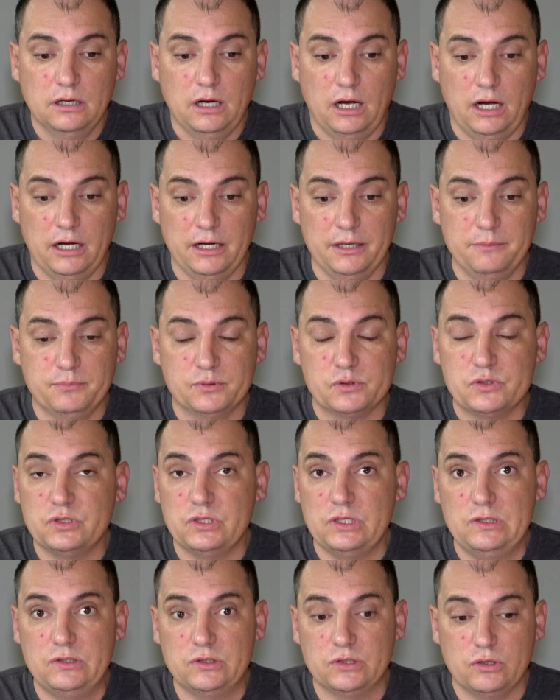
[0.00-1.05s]
I
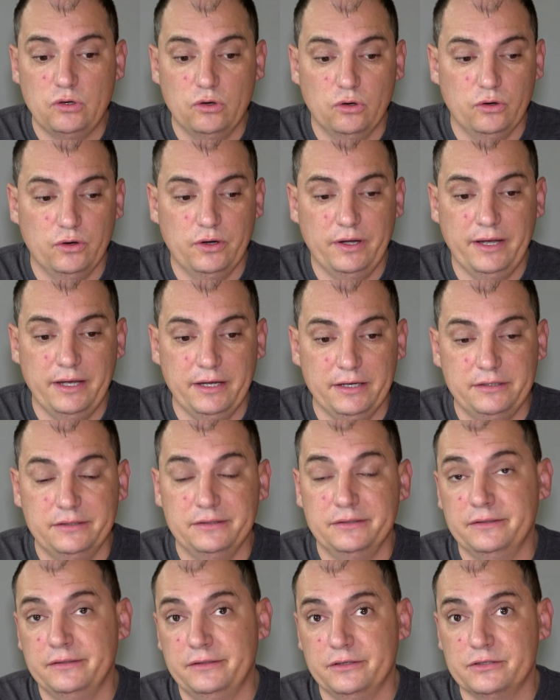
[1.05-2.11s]
proceed to go ahead
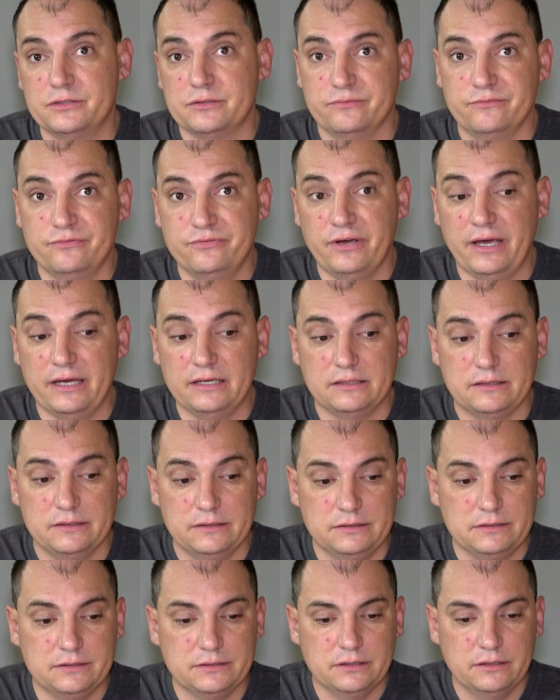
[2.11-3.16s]
and disinfect
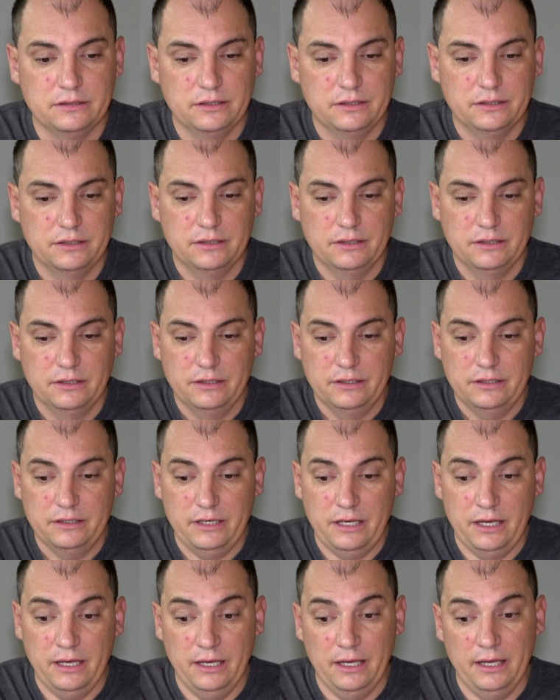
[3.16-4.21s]
it,
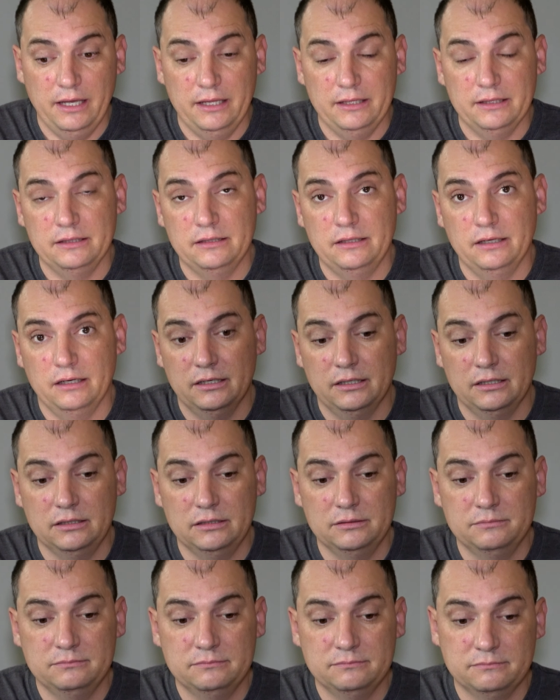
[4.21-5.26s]
and
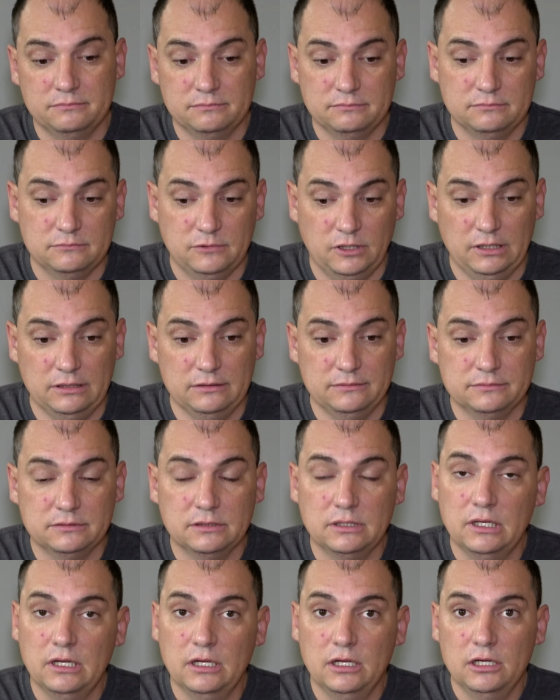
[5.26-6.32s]
well,
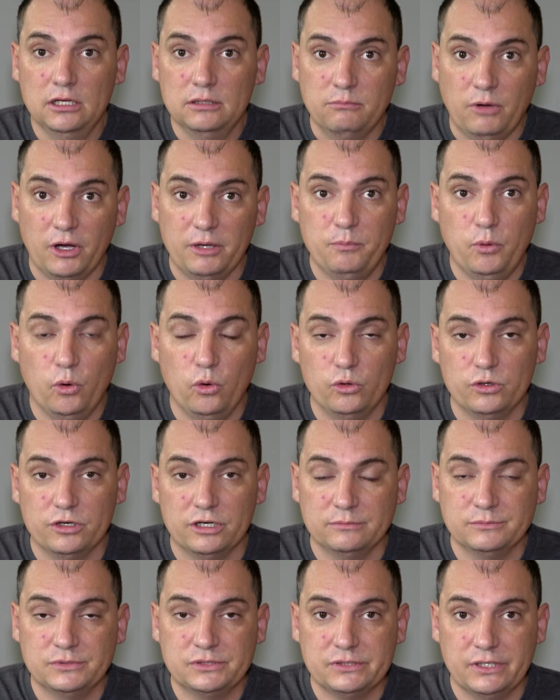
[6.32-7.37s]
my
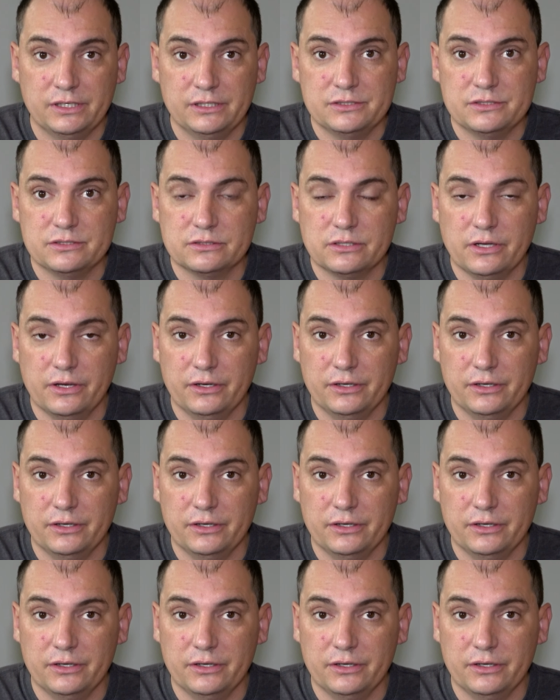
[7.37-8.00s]
program says